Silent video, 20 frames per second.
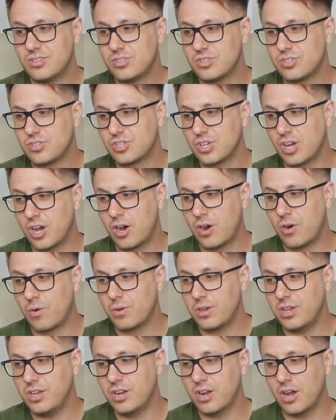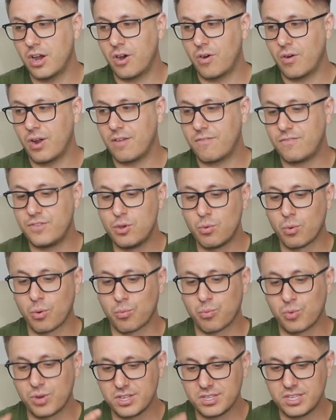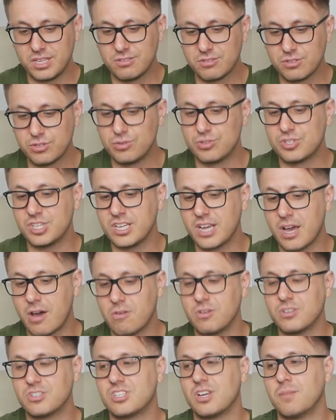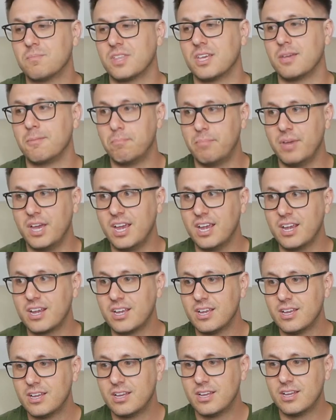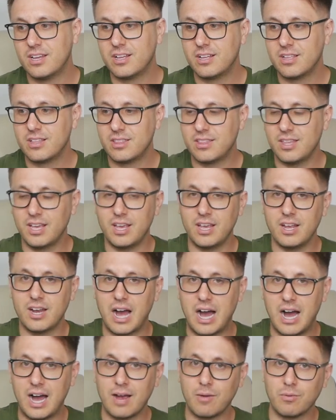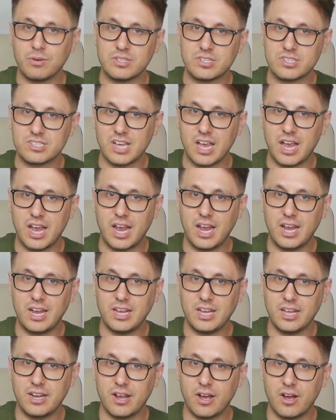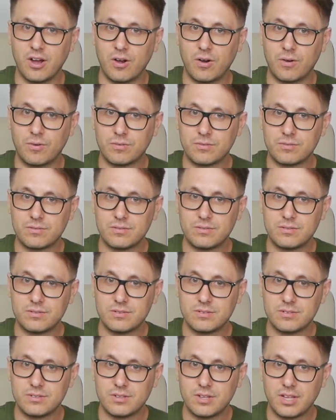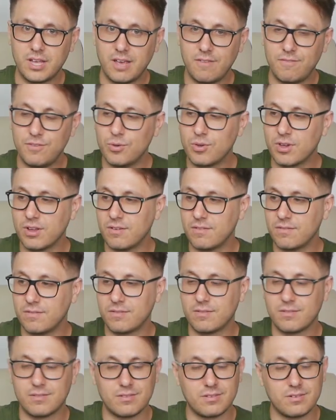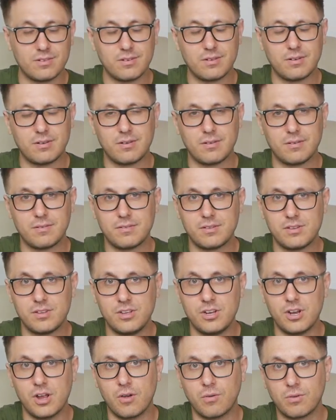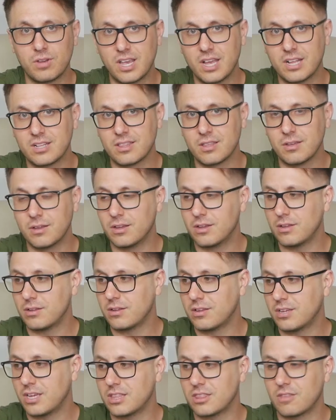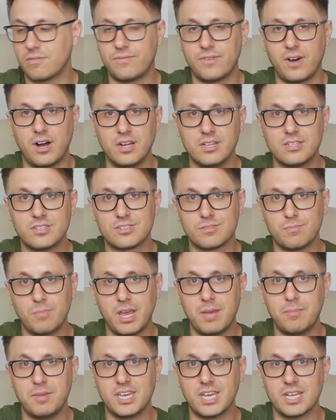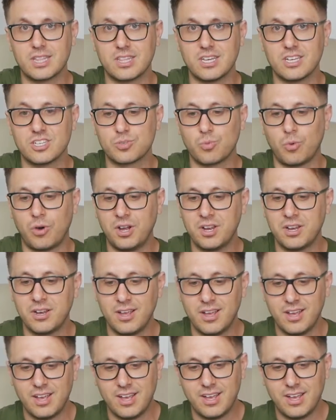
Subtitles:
So, you know, if you were really losing out on something big, then I would say, you know, if you can, you know, get the funds, maybe get this one.